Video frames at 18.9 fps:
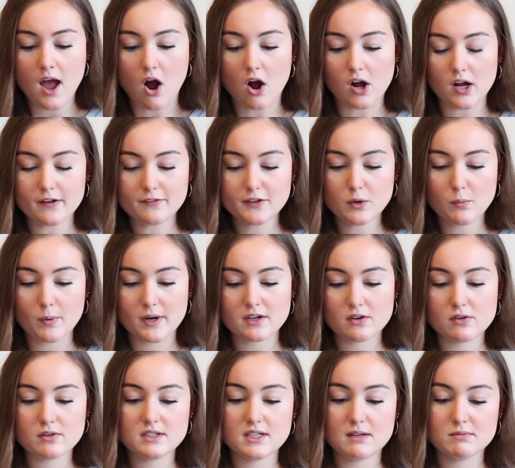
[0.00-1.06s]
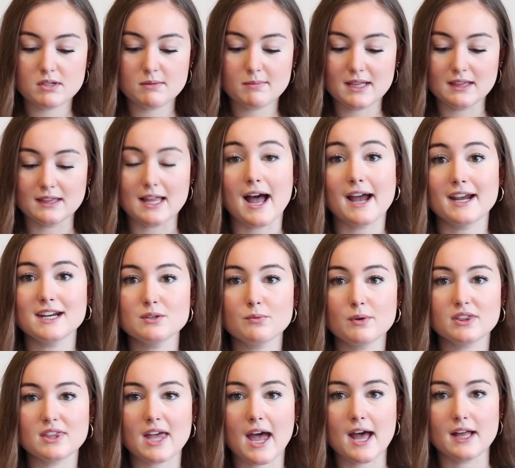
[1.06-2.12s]
All of their windows seem to be lined
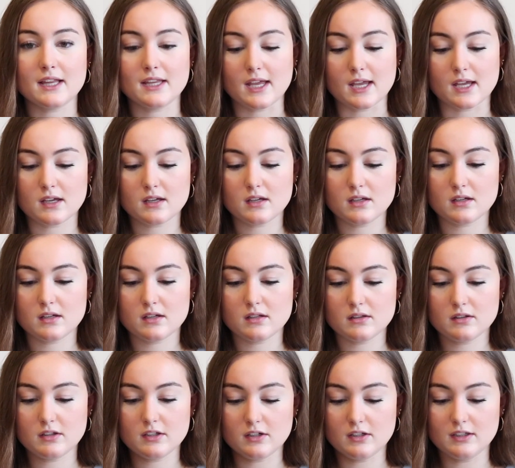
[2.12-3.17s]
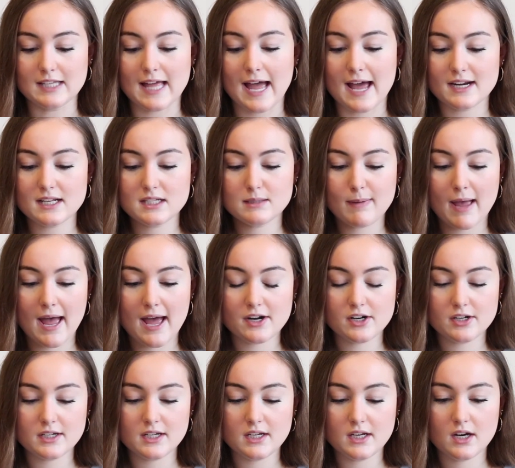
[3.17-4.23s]
with that like little lattice
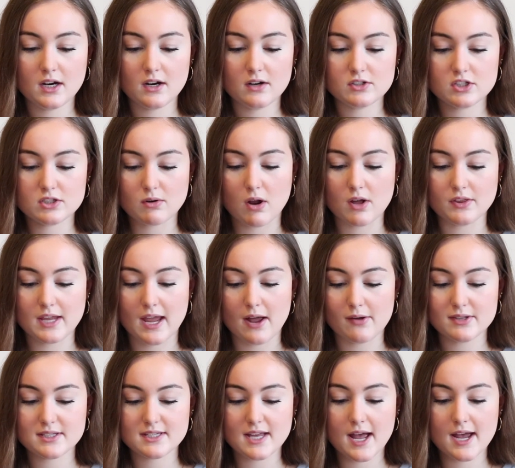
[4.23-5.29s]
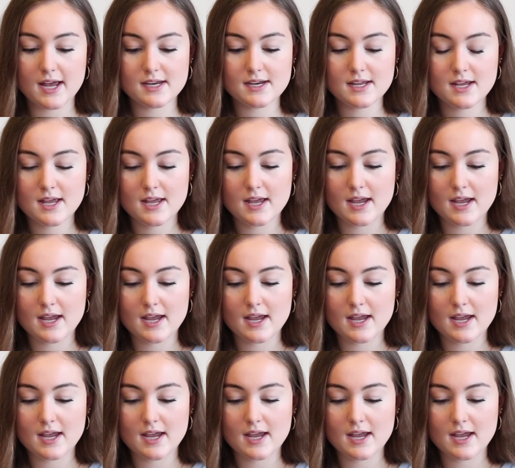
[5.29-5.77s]
pattern here, just on the outside.